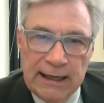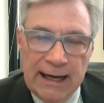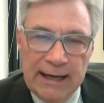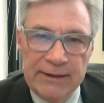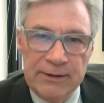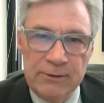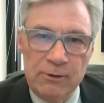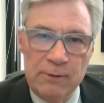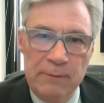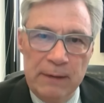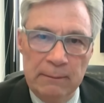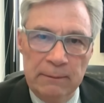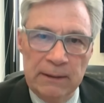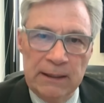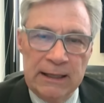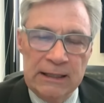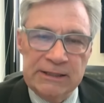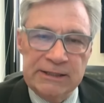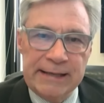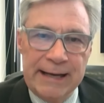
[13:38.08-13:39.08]
and the
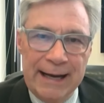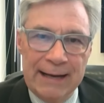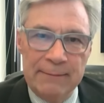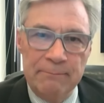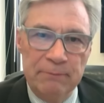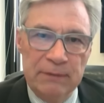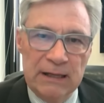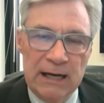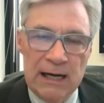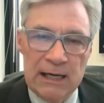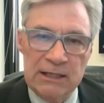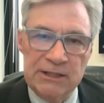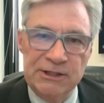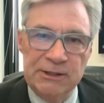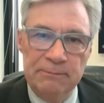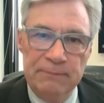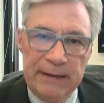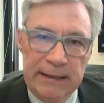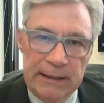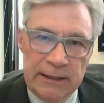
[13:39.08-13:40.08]
Republicans can't block
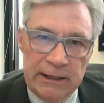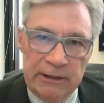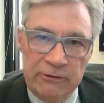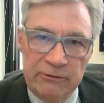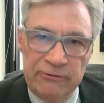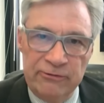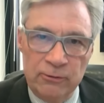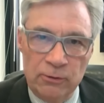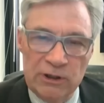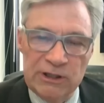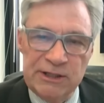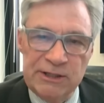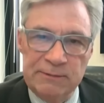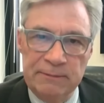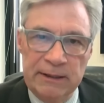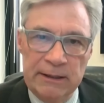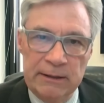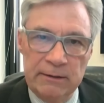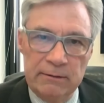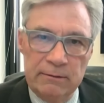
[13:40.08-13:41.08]
subpoena
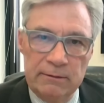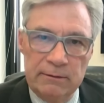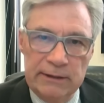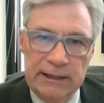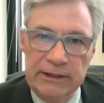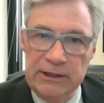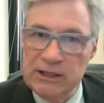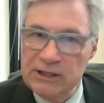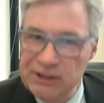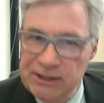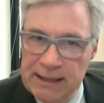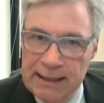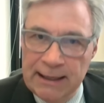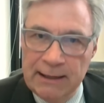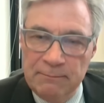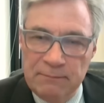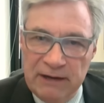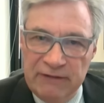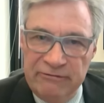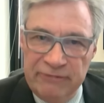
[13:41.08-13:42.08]
enforcement in the
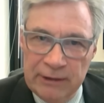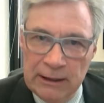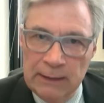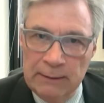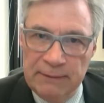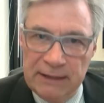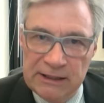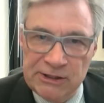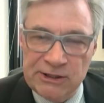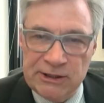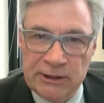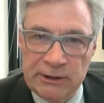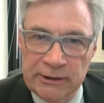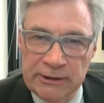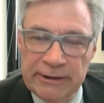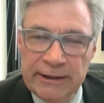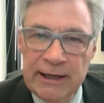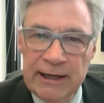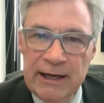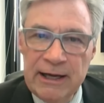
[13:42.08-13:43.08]
Senate by
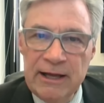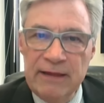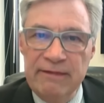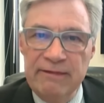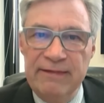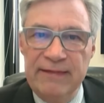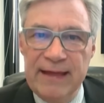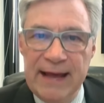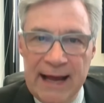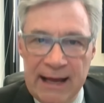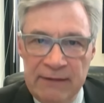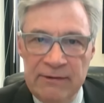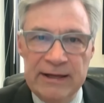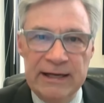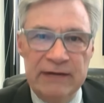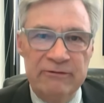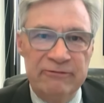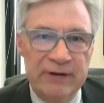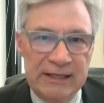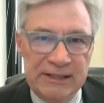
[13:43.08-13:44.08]
filibuster, then
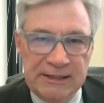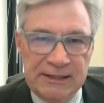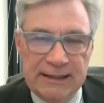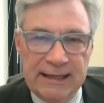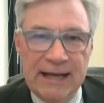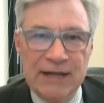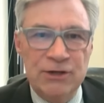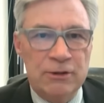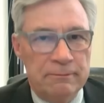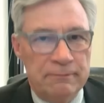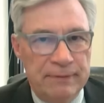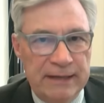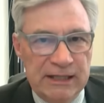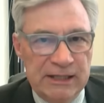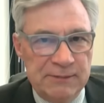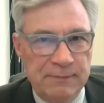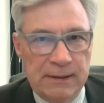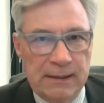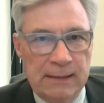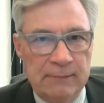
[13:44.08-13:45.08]
the investigation
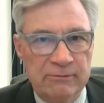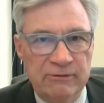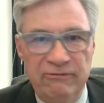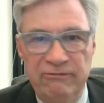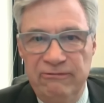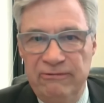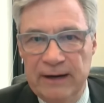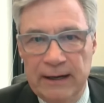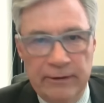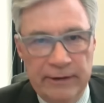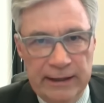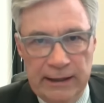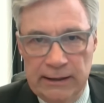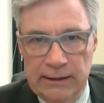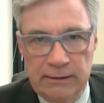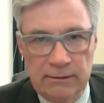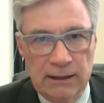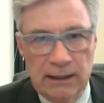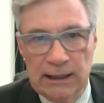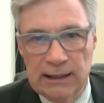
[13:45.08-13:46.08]
piece becomes
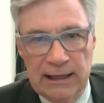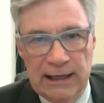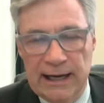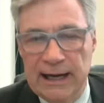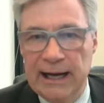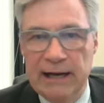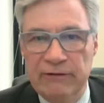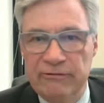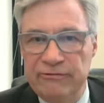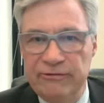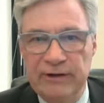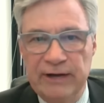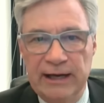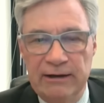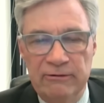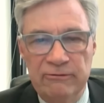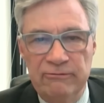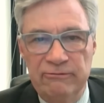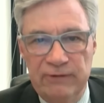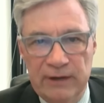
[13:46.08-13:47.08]
very alive
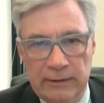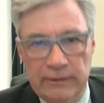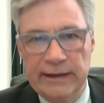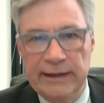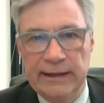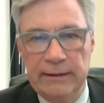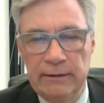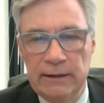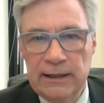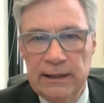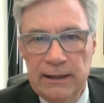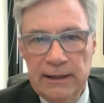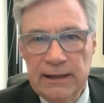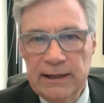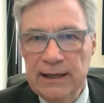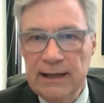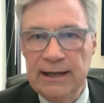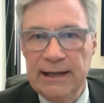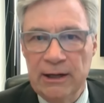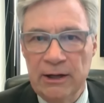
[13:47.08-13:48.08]
and very
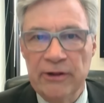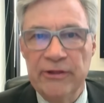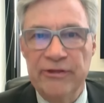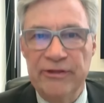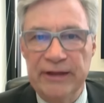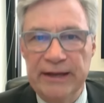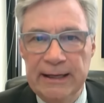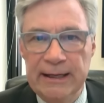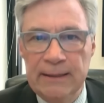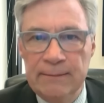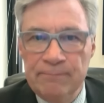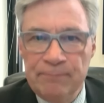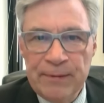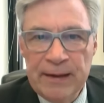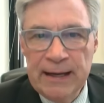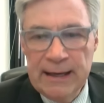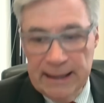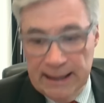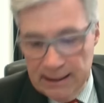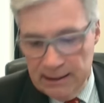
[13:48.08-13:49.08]
healthy.
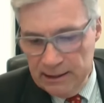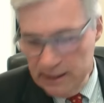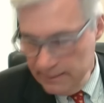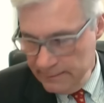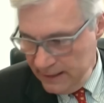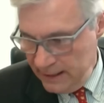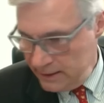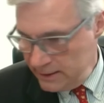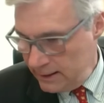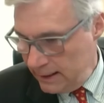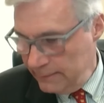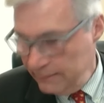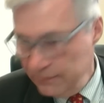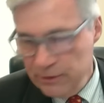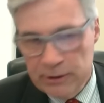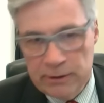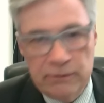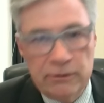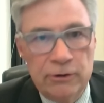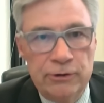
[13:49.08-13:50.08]
And in the meantime,
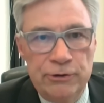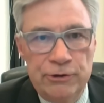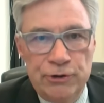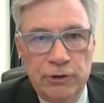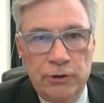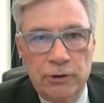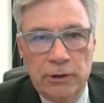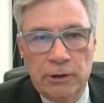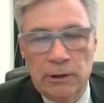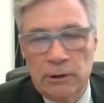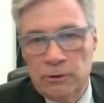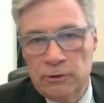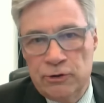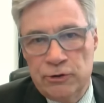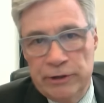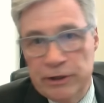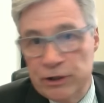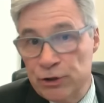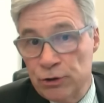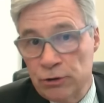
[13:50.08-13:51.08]
the good old
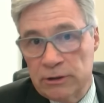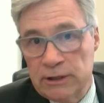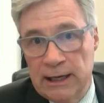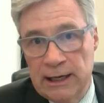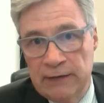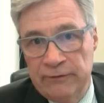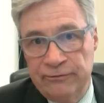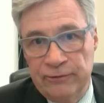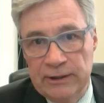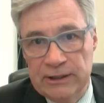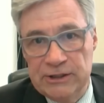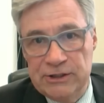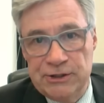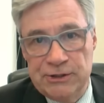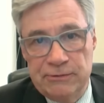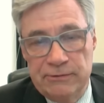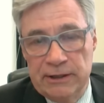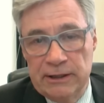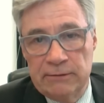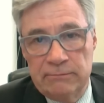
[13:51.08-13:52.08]
judicial
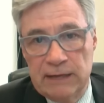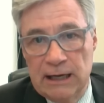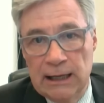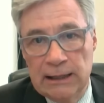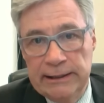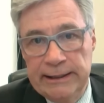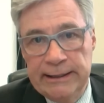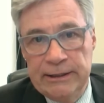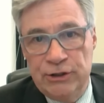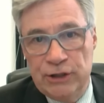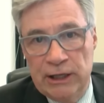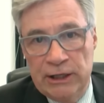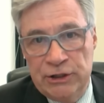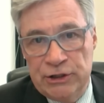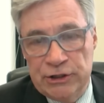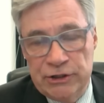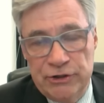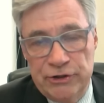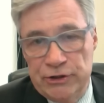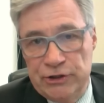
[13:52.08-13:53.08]
conference, the colleague
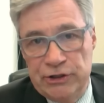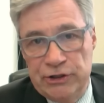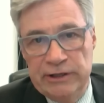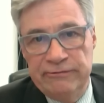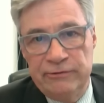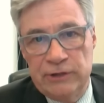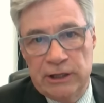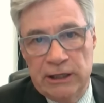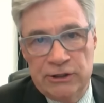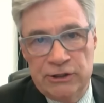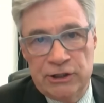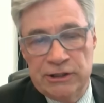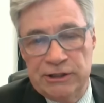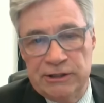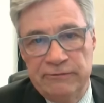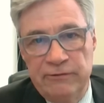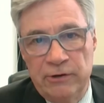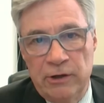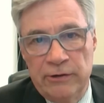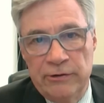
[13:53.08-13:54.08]
judges, the chief
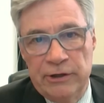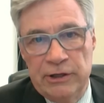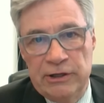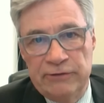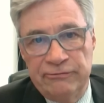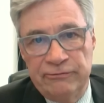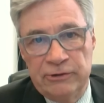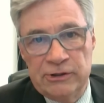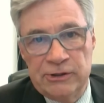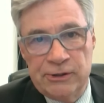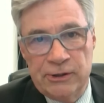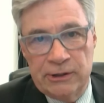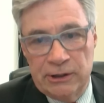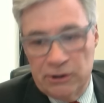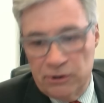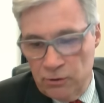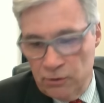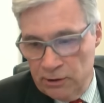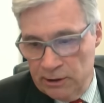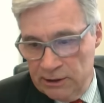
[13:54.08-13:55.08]
judges of all the different
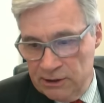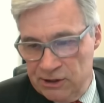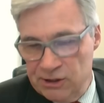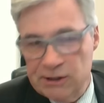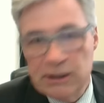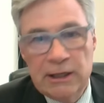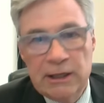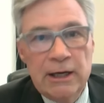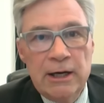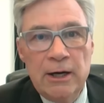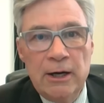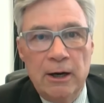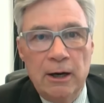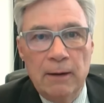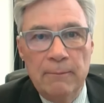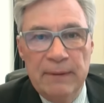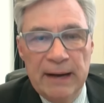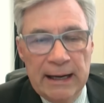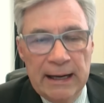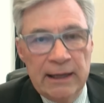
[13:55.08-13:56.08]
circuit courts
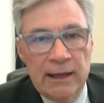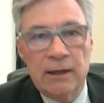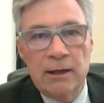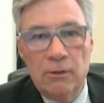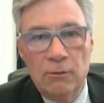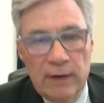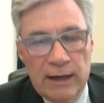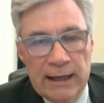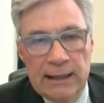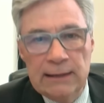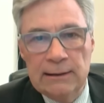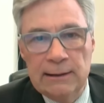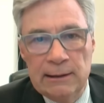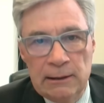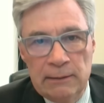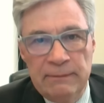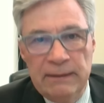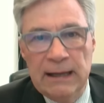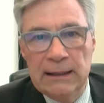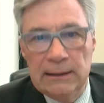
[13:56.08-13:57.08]
are banging away
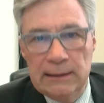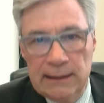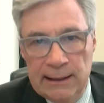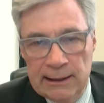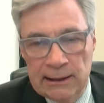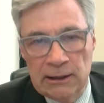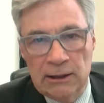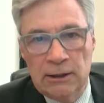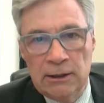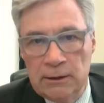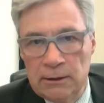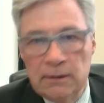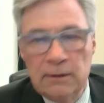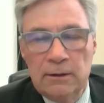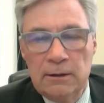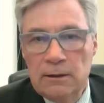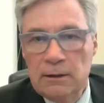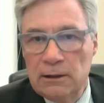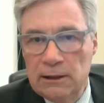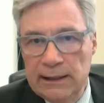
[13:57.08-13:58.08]
little by little,
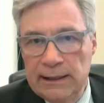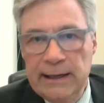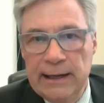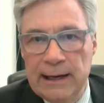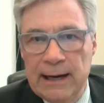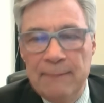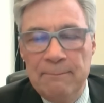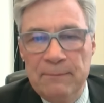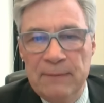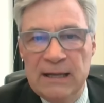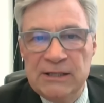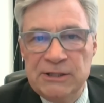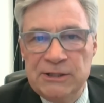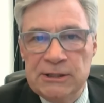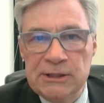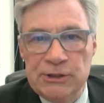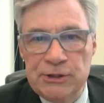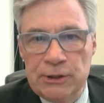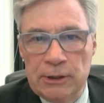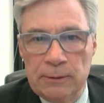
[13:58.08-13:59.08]
cleaning up
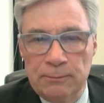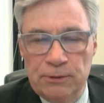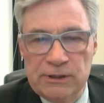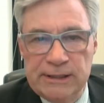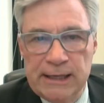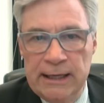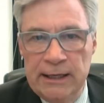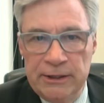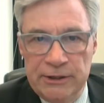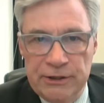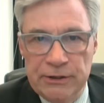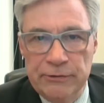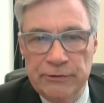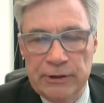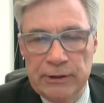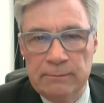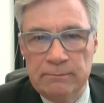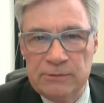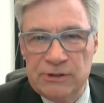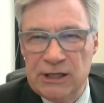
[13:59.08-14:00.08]
messes that are presented to
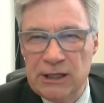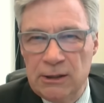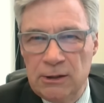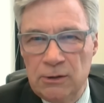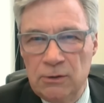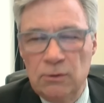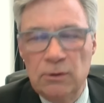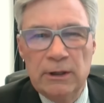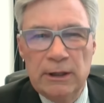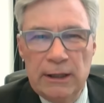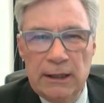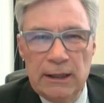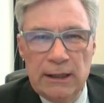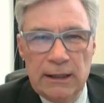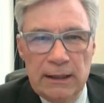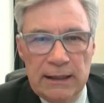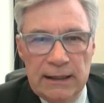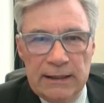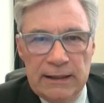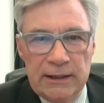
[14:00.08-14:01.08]
them. So
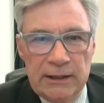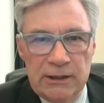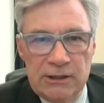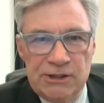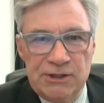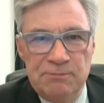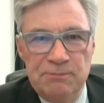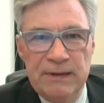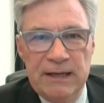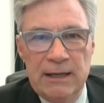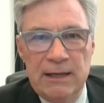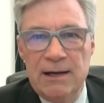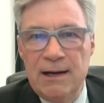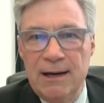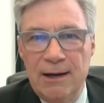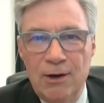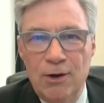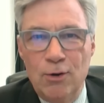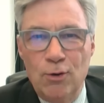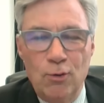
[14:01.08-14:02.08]
there's been
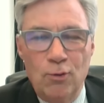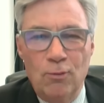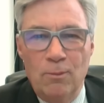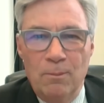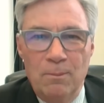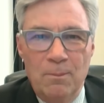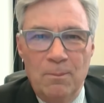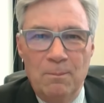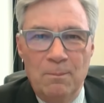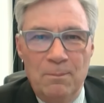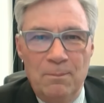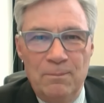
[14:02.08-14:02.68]
no,